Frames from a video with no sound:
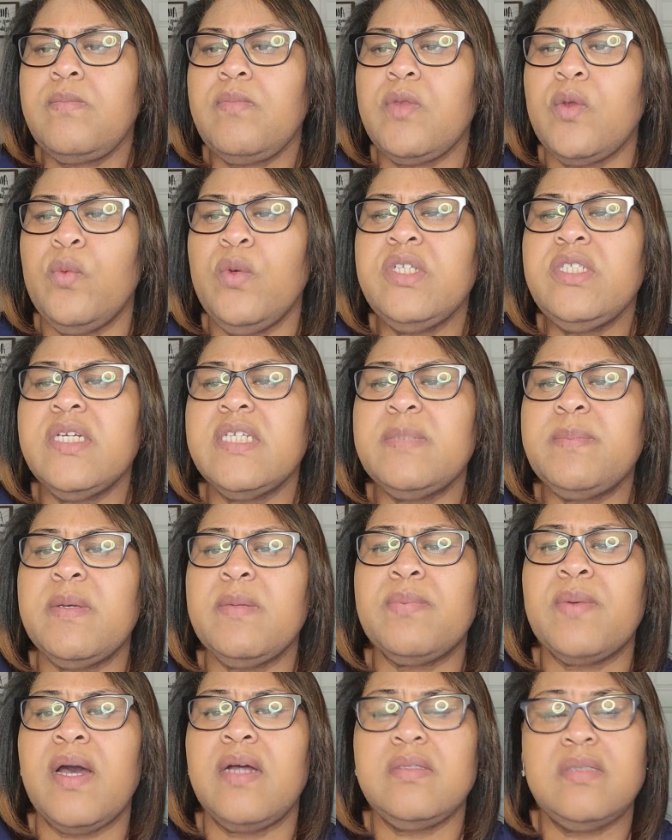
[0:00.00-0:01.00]
which has
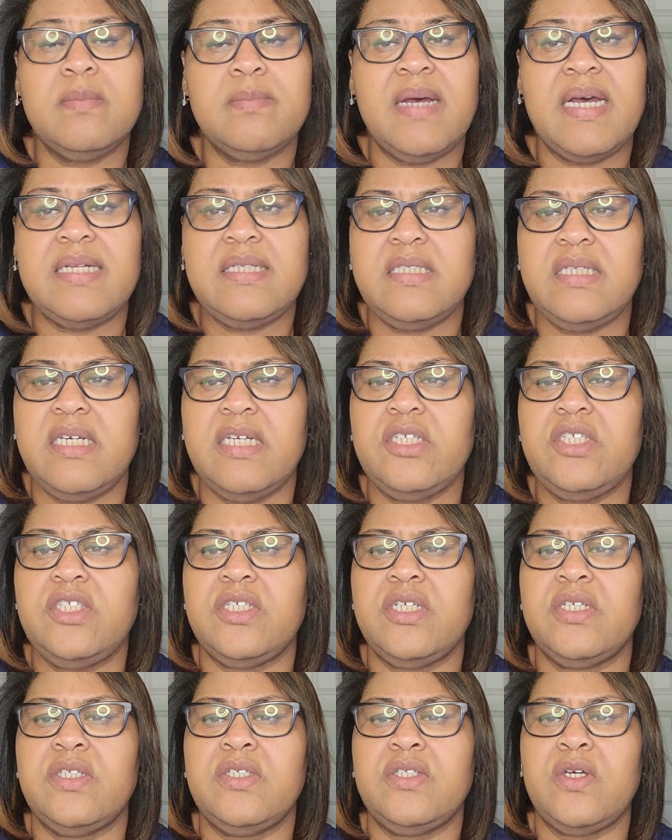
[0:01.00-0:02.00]
been brought to my attention.